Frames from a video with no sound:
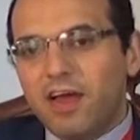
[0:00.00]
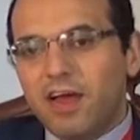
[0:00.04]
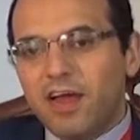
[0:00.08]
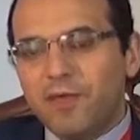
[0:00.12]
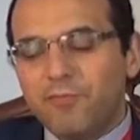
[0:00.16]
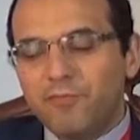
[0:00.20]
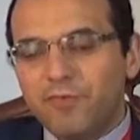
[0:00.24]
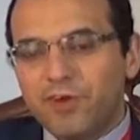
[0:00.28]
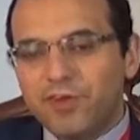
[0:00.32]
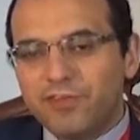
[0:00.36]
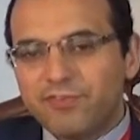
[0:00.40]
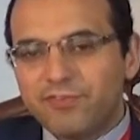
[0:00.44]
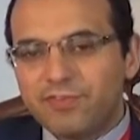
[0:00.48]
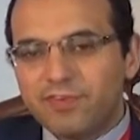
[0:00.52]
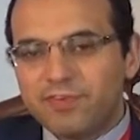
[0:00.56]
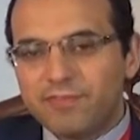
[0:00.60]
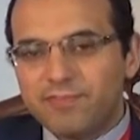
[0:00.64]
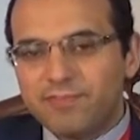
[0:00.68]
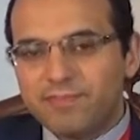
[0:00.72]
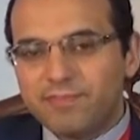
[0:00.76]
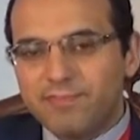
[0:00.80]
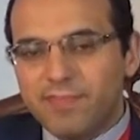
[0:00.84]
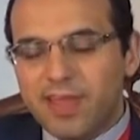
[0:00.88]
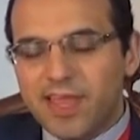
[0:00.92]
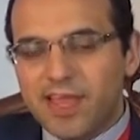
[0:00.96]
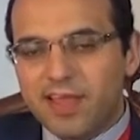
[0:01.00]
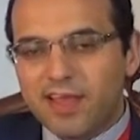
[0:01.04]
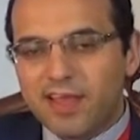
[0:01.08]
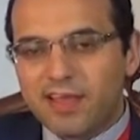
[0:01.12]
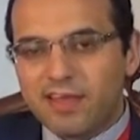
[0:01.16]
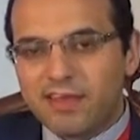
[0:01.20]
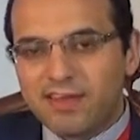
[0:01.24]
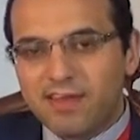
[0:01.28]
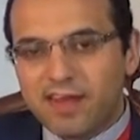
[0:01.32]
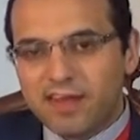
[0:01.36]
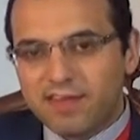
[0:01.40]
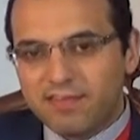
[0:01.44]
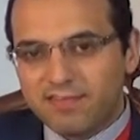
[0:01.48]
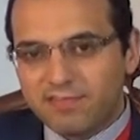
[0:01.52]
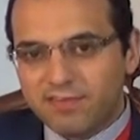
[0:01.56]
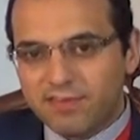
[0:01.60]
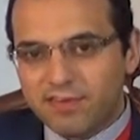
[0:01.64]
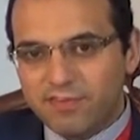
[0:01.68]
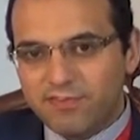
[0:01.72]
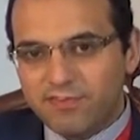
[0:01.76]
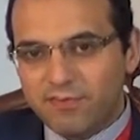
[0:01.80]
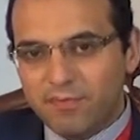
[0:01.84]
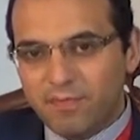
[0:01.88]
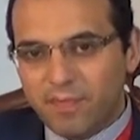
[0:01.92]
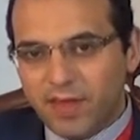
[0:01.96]
I'm going to make a nice
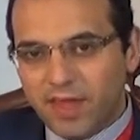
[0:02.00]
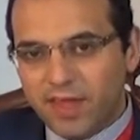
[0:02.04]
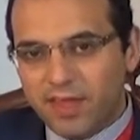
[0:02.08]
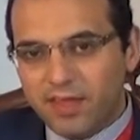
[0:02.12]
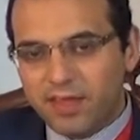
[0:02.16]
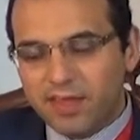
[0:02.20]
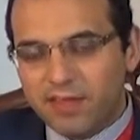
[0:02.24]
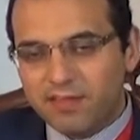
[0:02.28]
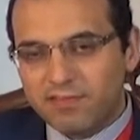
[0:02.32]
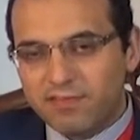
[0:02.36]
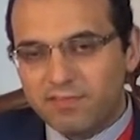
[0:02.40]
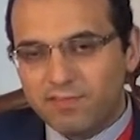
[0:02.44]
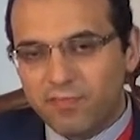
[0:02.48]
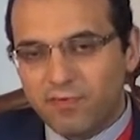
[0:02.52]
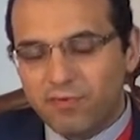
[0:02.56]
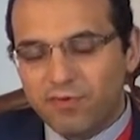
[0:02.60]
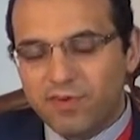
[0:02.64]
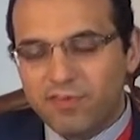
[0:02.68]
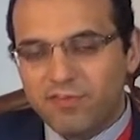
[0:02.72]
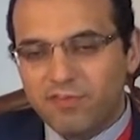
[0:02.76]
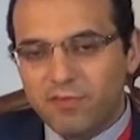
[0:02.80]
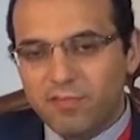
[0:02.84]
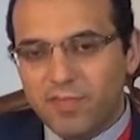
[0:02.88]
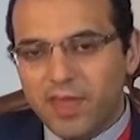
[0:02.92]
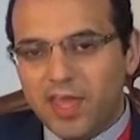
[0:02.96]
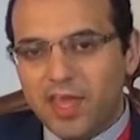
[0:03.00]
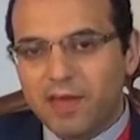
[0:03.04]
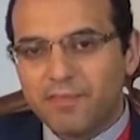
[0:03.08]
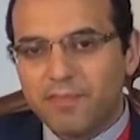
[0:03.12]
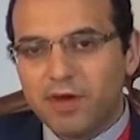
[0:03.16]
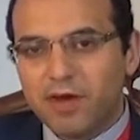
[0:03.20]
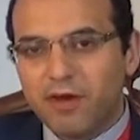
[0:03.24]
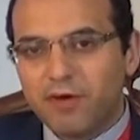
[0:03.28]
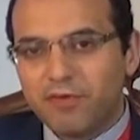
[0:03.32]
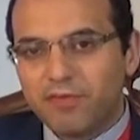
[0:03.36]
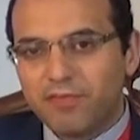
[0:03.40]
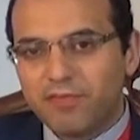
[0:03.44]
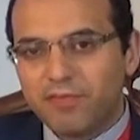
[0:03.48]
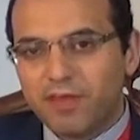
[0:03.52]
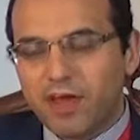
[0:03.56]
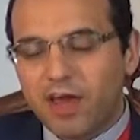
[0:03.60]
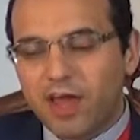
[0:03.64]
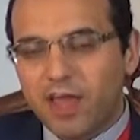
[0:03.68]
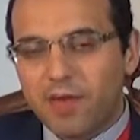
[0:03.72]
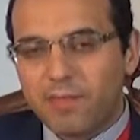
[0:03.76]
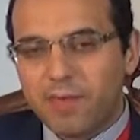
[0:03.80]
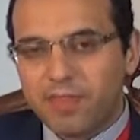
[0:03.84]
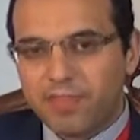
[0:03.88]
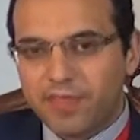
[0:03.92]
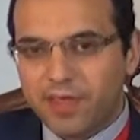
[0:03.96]
resume, a small resume about
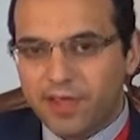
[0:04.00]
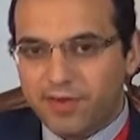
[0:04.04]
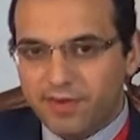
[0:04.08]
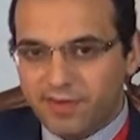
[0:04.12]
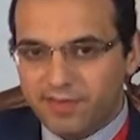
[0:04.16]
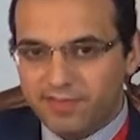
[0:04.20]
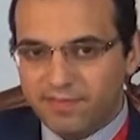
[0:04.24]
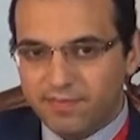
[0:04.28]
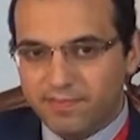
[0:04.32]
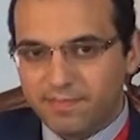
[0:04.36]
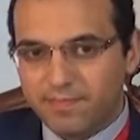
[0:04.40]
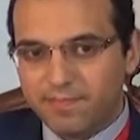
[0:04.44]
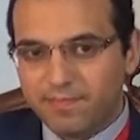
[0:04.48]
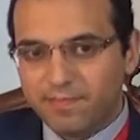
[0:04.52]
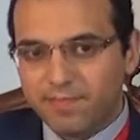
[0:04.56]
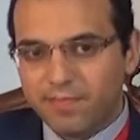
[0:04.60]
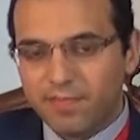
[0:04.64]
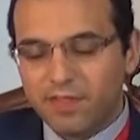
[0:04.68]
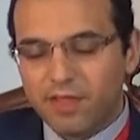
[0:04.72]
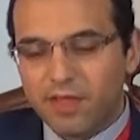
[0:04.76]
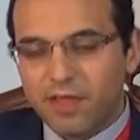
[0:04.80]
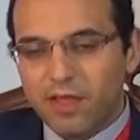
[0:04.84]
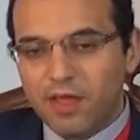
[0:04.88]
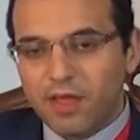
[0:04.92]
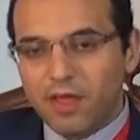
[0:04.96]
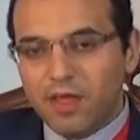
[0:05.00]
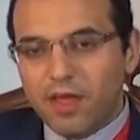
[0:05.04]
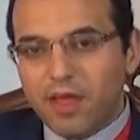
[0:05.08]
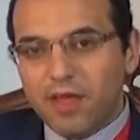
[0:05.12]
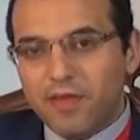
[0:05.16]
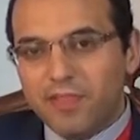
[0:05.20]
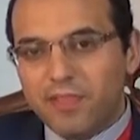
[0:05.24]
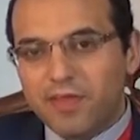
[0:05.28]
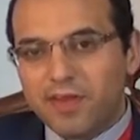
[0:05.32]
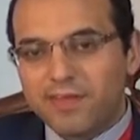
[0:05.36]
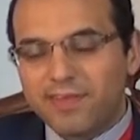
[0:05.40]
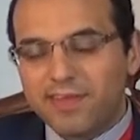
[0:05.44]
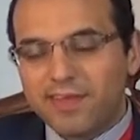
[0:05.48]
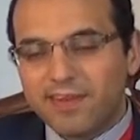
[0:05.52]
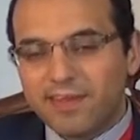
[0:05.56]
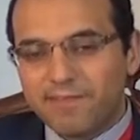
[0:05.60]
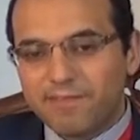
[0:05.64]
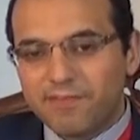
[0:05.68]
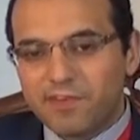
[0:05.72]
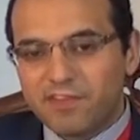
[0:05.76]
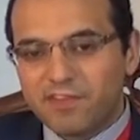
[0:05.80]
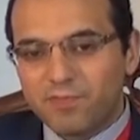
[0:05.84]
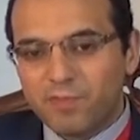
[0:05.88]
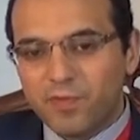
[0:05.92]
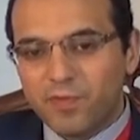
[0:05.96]
hyperthyroidism. There is a
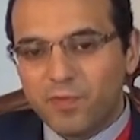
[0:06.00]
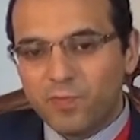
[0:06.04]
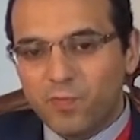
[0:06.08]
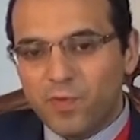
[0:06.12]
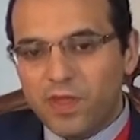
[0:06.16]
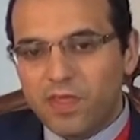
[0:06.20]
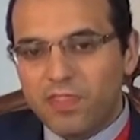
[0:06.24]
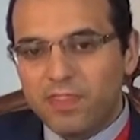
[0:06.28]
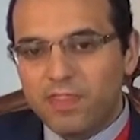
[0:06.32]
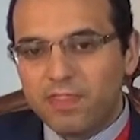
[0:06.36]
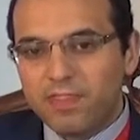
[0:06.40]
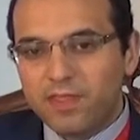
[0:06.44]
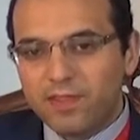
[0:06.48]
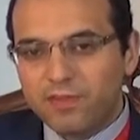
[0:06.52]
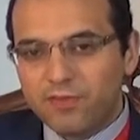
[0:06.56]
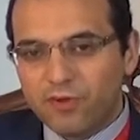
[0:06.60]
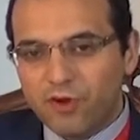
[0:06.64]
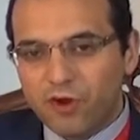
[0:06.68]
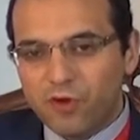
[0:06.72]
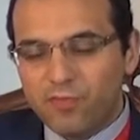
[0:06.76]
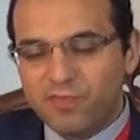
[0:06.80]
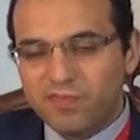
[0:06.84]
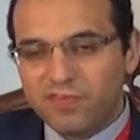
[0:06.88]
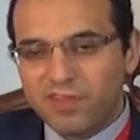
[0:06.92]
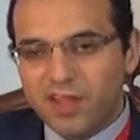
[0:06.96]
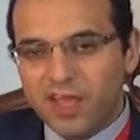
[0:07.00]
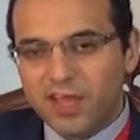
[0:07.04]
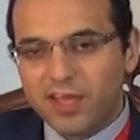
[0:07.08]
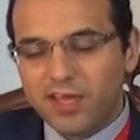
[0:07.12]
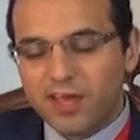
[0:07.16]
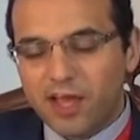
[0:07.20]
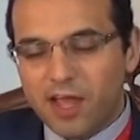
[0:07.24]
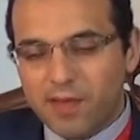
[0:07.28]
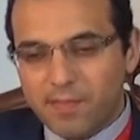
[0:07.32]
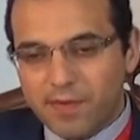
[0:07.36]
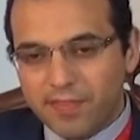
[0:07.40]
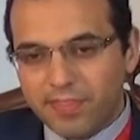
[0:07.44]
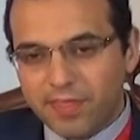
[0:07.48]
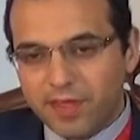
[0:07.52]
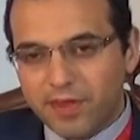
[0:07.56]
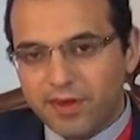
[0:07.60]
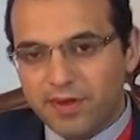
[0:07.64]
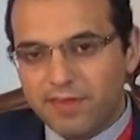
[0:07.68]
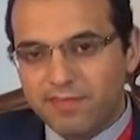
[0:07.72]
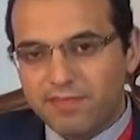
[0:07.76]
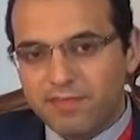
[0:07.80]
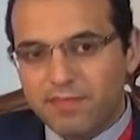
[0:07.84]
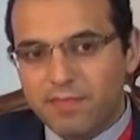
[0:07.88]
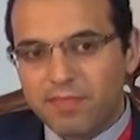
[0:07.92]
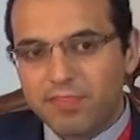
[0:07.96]
difference between the terms like
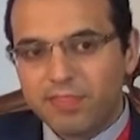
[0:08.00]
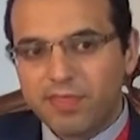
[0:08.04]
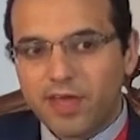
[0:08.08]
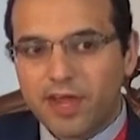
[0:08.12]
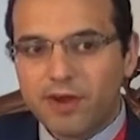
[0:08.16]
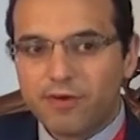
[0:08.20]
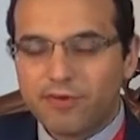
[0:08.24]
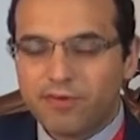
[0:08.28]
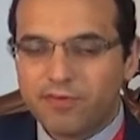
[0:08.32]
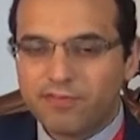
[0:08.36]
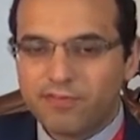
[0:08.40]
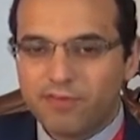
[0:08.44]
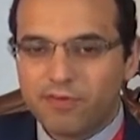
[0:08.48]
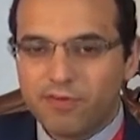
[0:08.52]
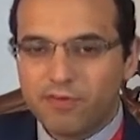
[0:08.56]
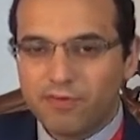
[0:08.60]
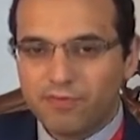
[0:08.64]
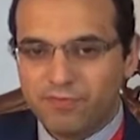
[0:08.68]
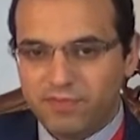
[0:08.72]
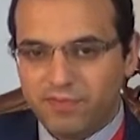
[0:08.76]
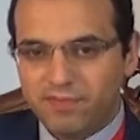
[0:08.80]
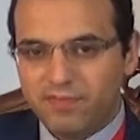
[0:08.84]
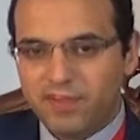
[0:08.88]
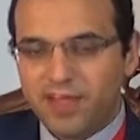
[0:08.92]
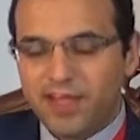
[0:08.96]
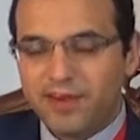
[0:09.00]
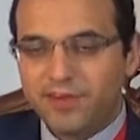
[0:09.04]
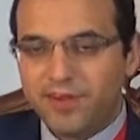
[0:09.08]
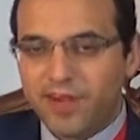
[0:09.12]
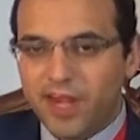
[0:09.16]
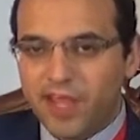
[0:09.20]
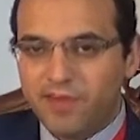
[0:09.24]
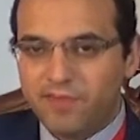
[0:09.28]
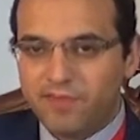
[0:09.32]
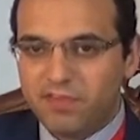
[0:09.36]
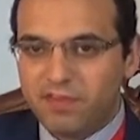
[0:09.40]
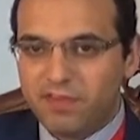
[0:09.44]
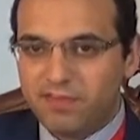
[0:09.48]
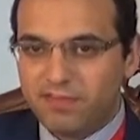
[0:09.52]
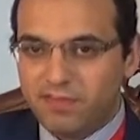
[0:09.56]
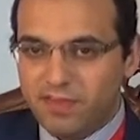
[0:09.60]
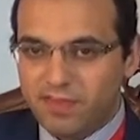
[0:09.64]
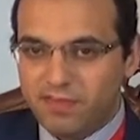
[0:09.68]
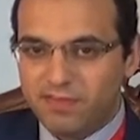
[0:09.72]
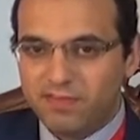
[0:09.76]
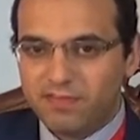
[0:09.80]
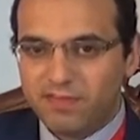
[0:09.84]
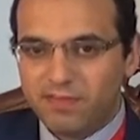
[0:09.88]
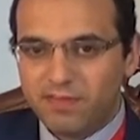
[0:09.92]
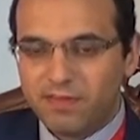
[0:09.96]
hyperthyroidism, thyrotoxicosis, and Graves'
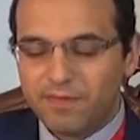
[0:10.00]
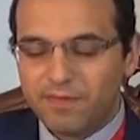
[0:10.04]
disease.